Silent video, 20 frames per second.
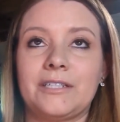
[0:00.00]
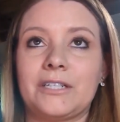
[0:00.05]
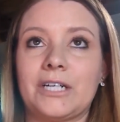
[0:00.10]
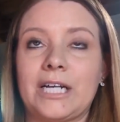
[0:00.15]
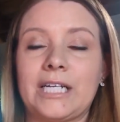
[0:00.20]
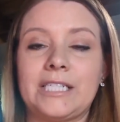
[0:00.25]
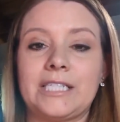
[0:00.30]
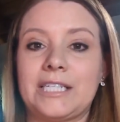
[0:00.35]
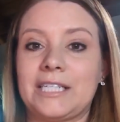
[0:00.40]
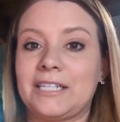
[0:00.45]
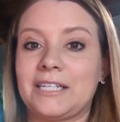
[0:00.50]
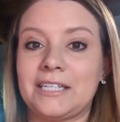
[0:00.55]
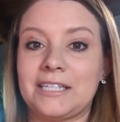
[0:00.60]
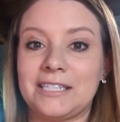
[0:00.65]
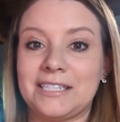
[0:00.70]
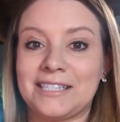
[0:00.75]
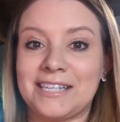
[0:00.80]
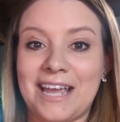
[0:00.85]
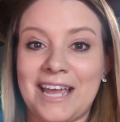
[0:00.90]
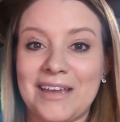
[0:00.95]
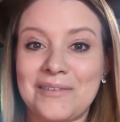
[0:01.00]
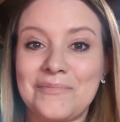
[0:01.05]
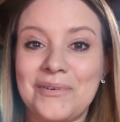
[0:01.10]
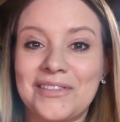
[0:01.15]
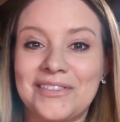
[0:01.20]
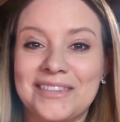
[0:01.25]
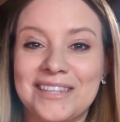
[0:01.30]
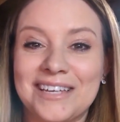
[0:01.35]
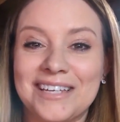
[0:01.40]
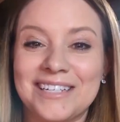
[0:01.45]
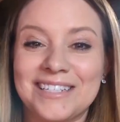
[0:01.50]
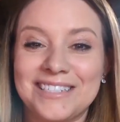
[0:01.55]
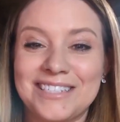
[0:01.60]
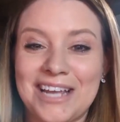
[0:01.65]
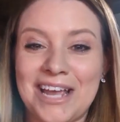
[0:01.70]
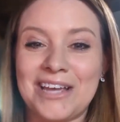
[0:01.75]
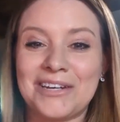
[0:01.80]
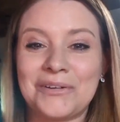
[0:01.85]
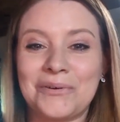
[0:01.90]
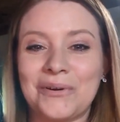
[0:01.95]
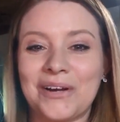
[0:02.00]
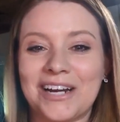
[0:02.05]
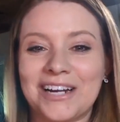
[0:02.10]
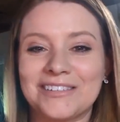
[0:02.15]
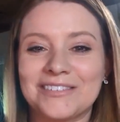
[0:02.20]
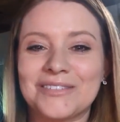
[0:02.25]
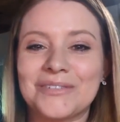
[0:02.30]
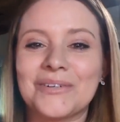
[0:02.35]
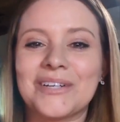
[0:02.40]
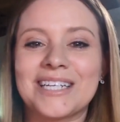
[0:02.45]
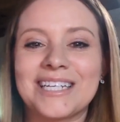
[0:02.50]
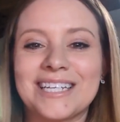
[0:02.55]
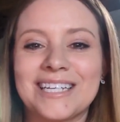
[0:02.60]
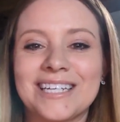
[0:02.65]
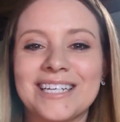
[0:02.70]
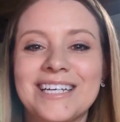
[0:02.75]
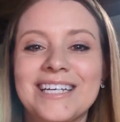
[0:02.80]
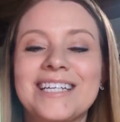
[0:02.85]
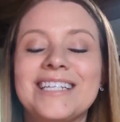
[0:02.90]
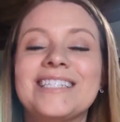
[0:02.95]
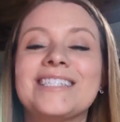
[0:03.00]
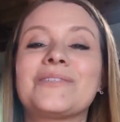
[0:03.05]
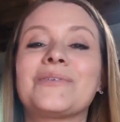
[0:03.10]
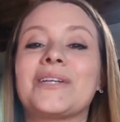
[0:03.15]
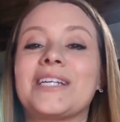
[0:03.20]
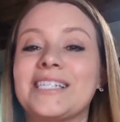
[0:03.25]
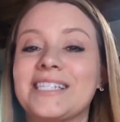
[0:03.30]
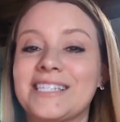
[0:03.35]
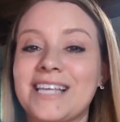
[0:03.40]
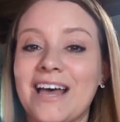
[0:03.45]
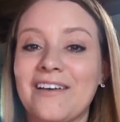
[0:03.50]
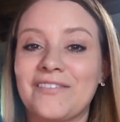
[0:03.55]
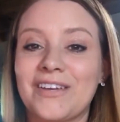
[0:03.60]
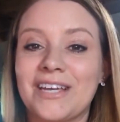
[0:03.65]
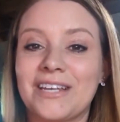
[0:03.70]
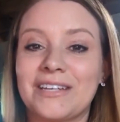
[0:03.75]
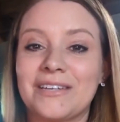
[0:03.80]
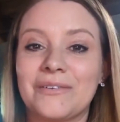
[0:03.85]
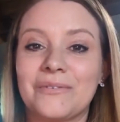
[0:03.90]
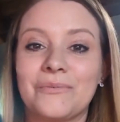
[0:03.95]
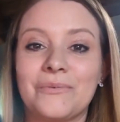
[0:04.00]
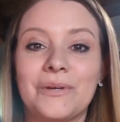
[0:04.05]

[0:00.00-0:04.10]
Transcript: crazy to say, but the January 2027